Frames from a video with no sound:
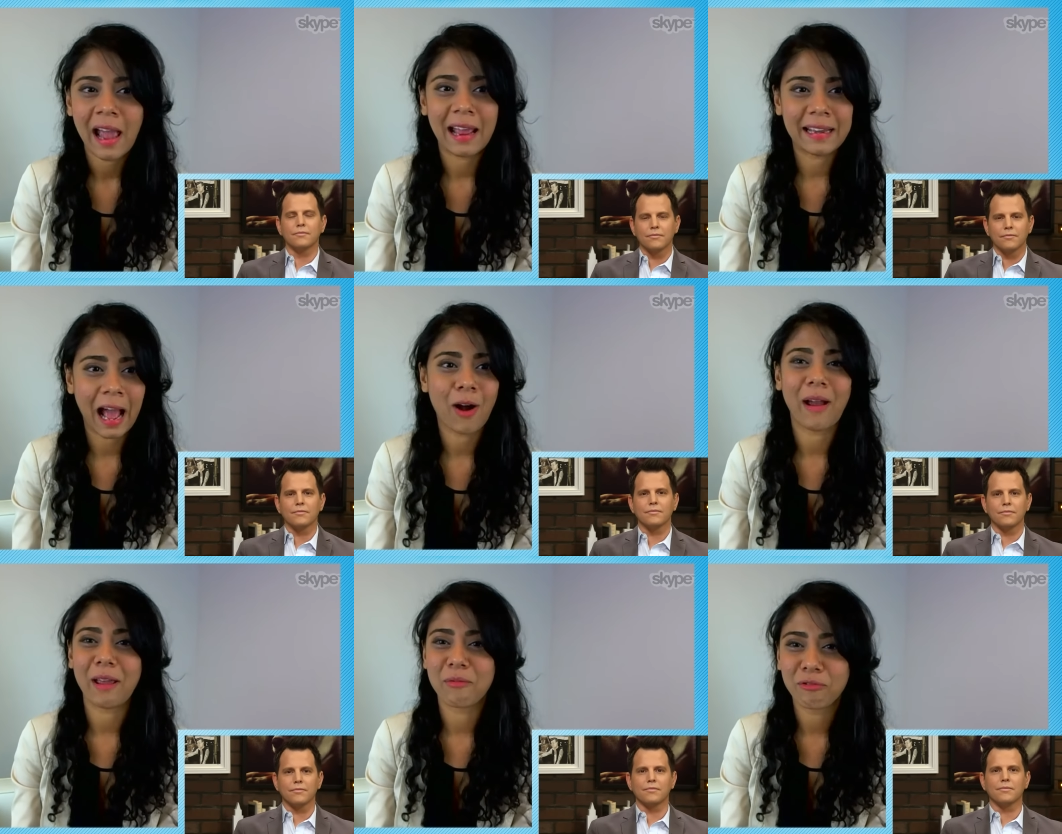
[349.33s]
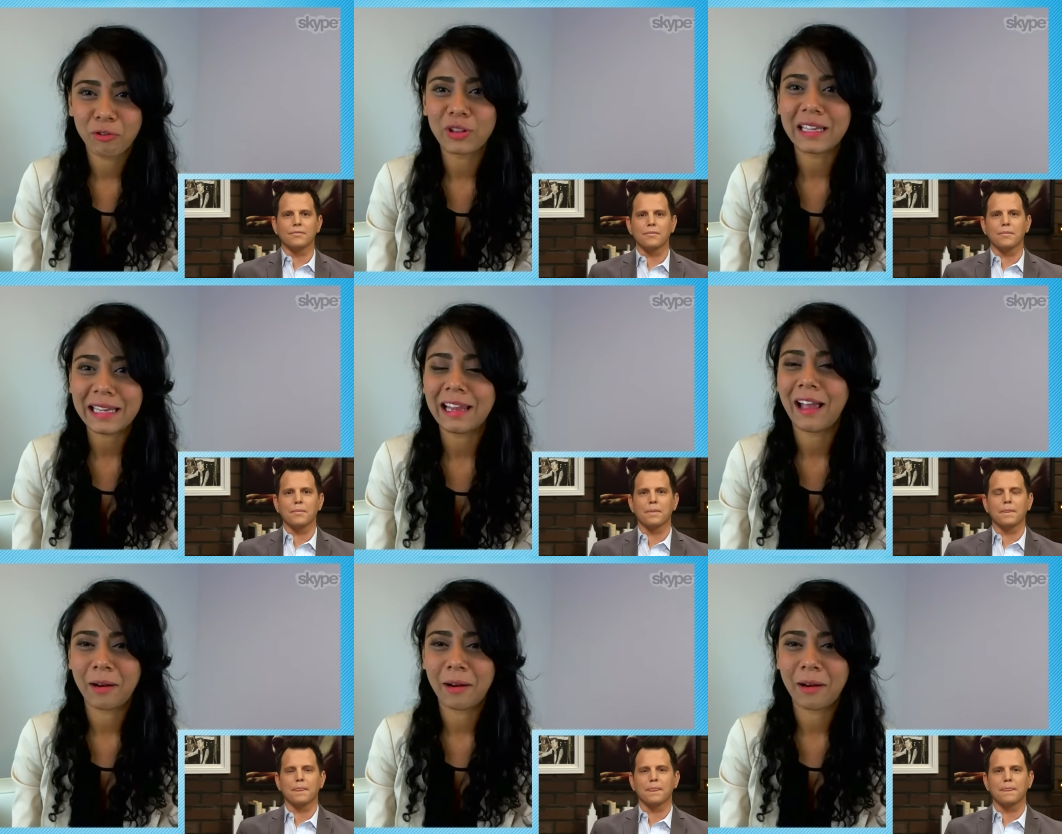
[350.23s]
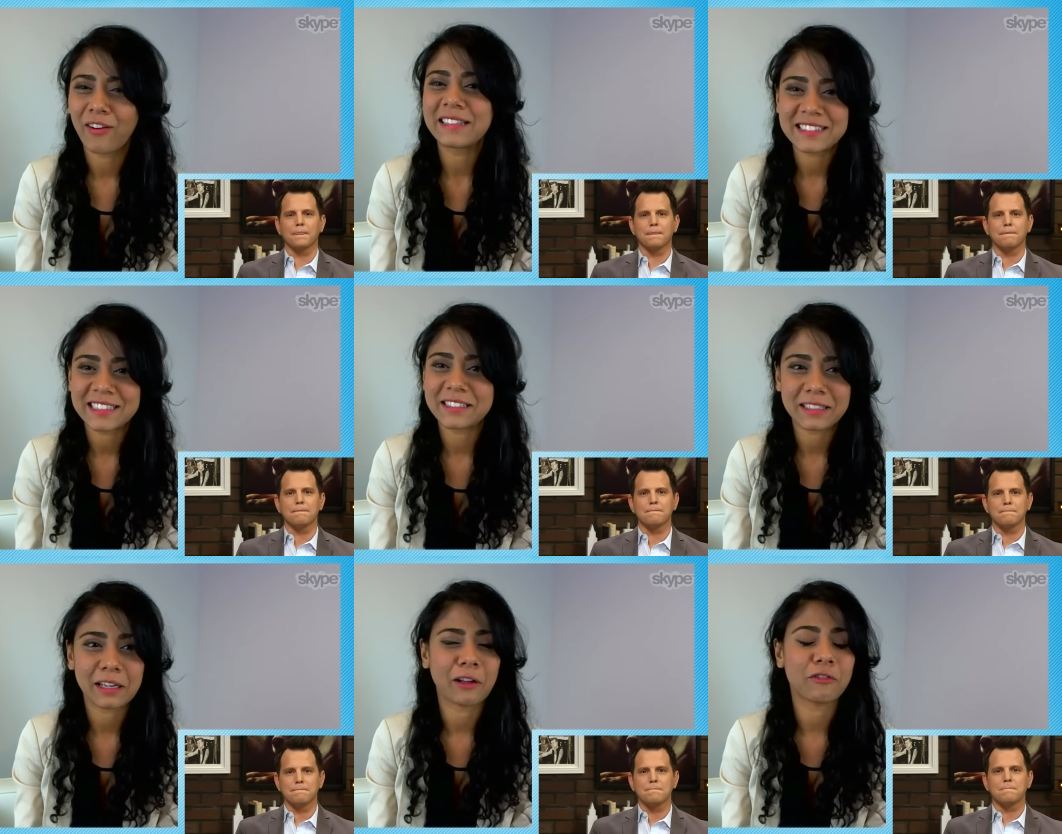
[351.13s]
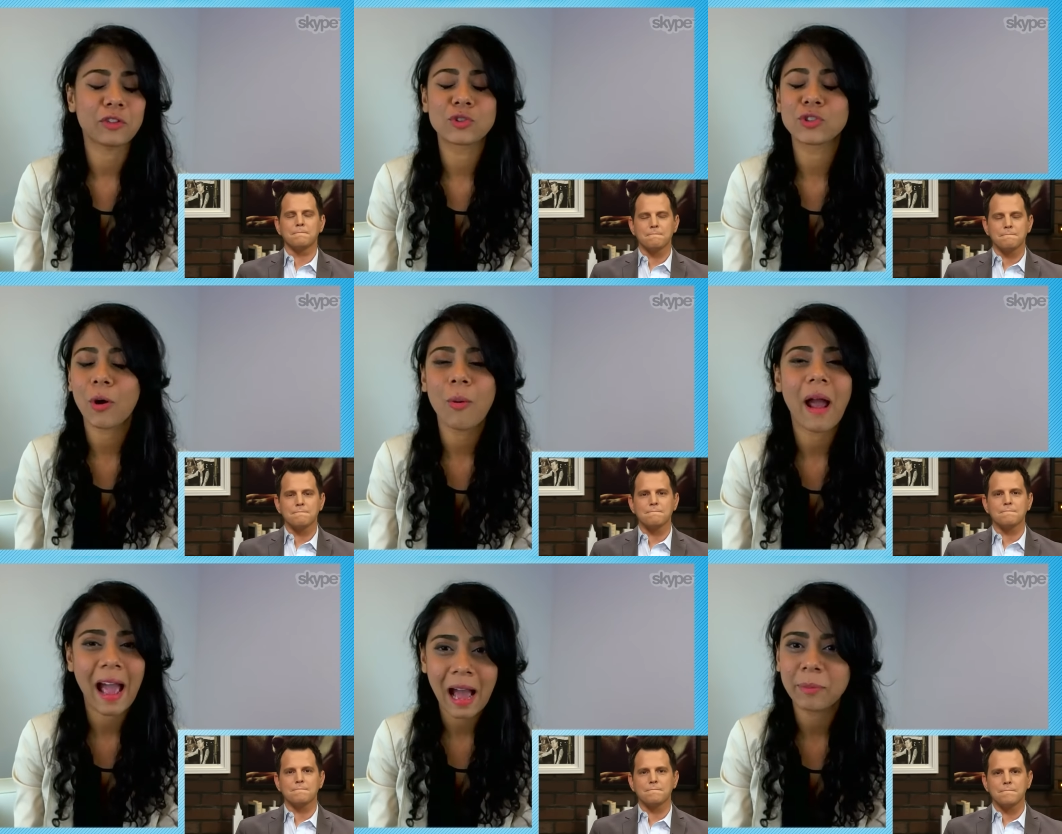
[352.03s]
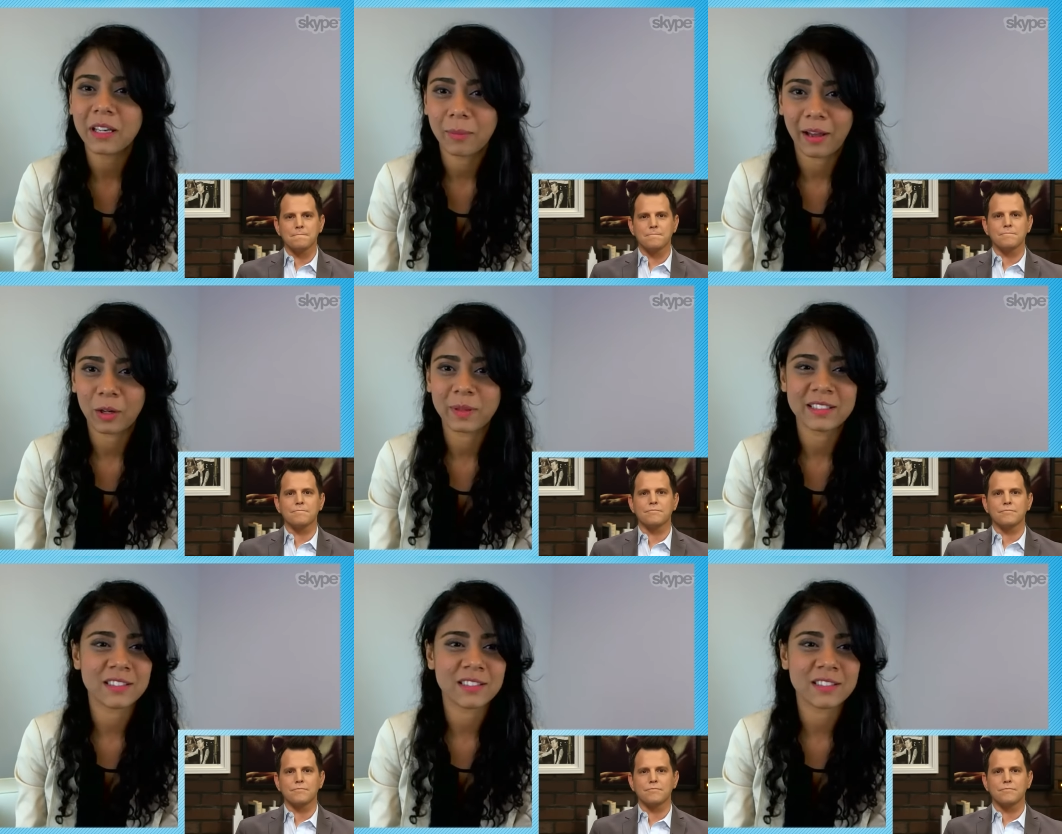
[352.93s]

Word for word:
Speaker 1: And now I am fully an American citizen, and I feel so happy about it, because